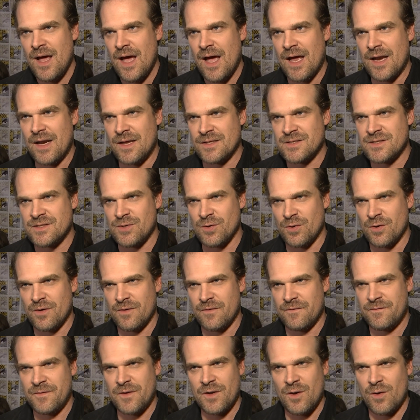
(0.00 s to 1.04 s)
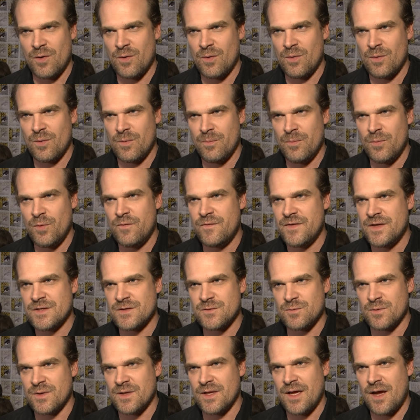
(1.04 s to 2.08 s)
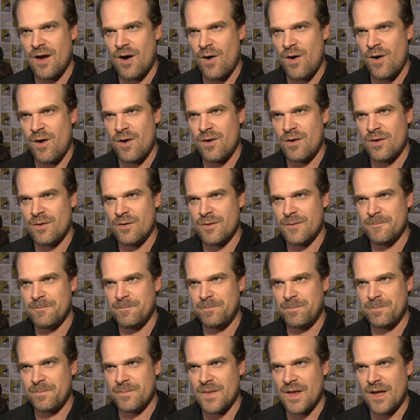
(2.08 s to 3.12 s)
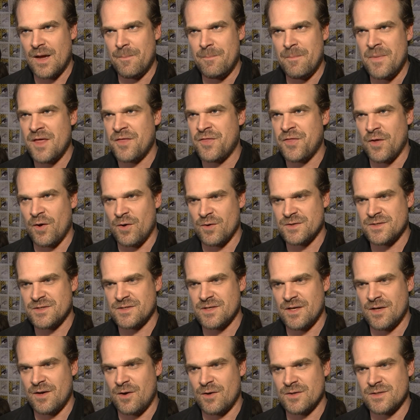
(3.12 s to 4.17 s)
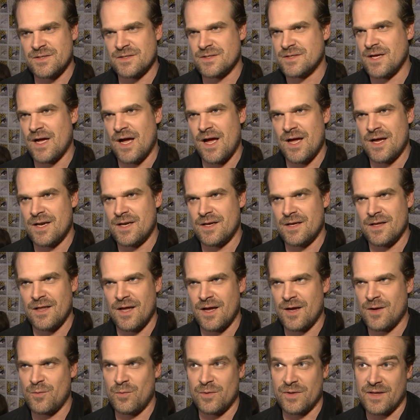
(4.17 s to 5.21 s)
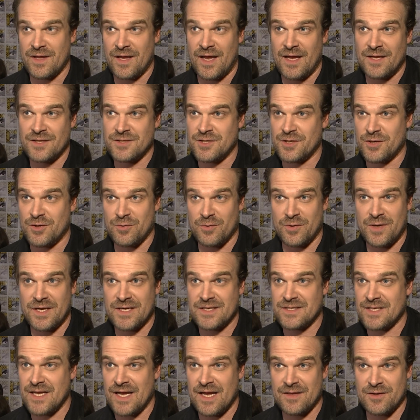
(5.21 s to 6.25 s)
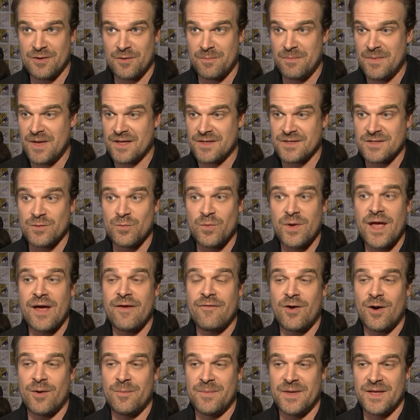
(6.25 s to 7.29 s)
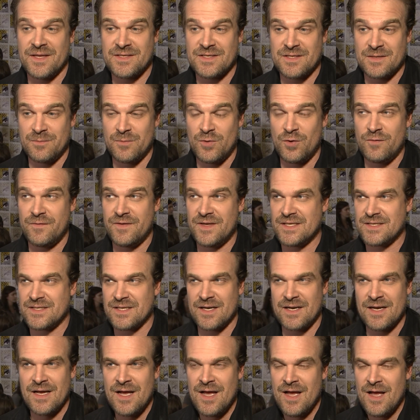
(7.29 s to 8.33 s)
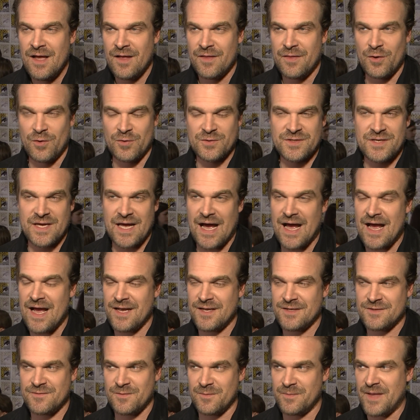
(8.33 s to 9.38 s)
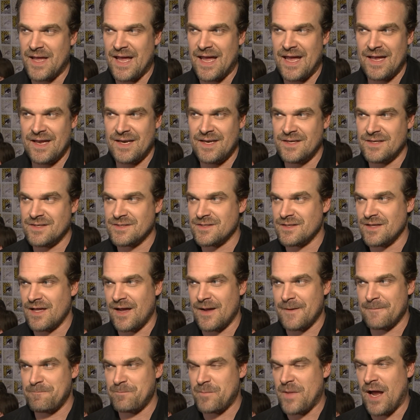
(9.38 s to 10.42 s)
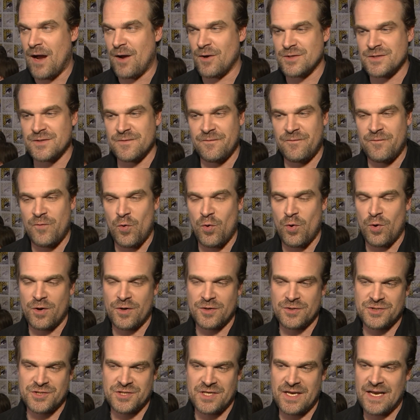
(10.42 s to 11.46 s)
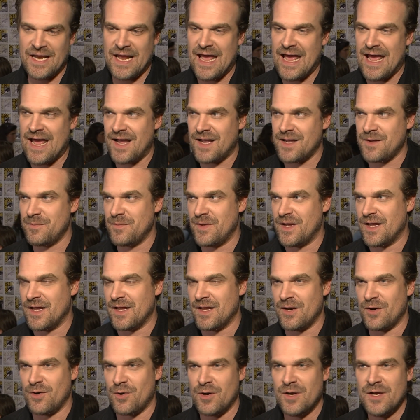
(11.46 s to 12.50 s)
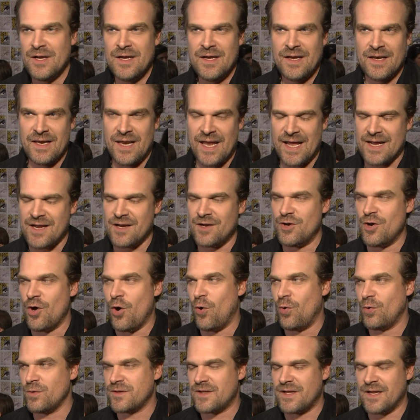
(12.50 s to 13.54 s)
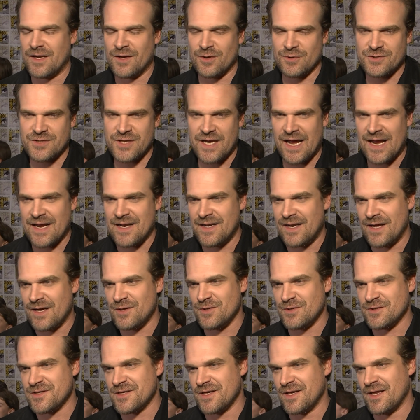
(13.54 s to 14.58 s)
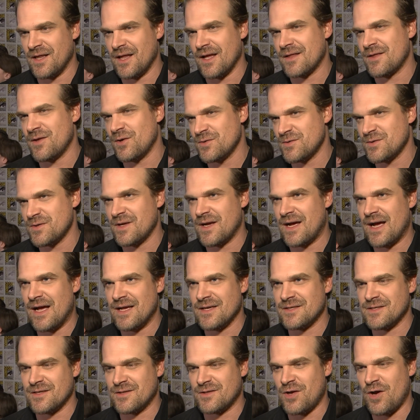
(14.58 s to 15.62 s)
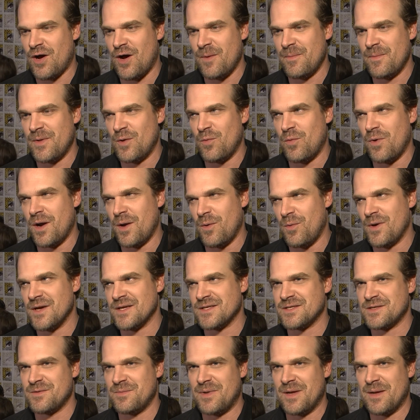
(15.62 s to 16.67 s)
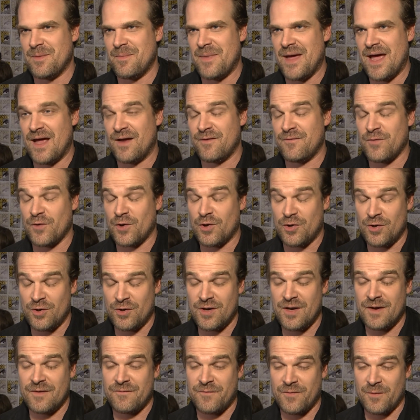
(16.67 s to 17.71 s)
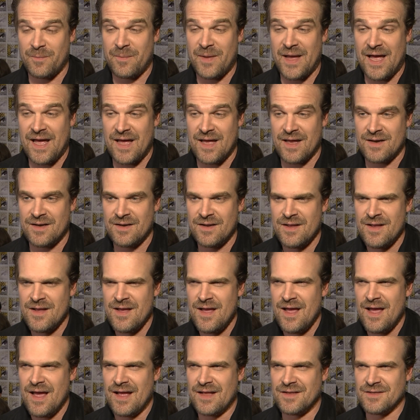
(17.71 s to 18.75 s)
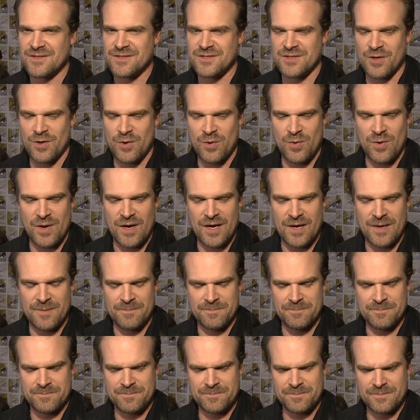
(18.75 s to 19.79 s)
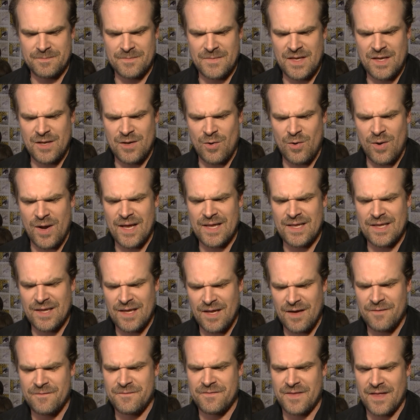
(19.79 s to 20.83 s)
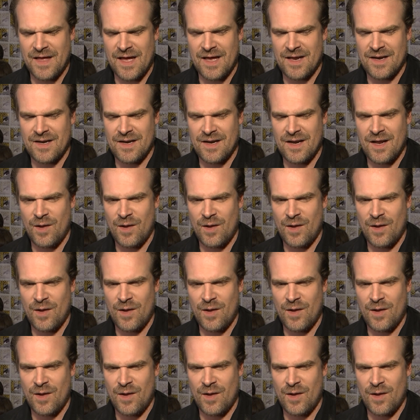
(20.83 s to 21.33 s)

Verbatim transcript: and it's sort of, you know, movies really are a mythos in our society, like with the ancient Greeks, they had their myths, and we have our myths in movies, and those guys from the 80s, like Harrison Ford or Gene Hackman or Nick Nolte or Jack Nicholson, like those are the guys that taught me what it was to be a man for good and for bad. And so, you know, I love that, and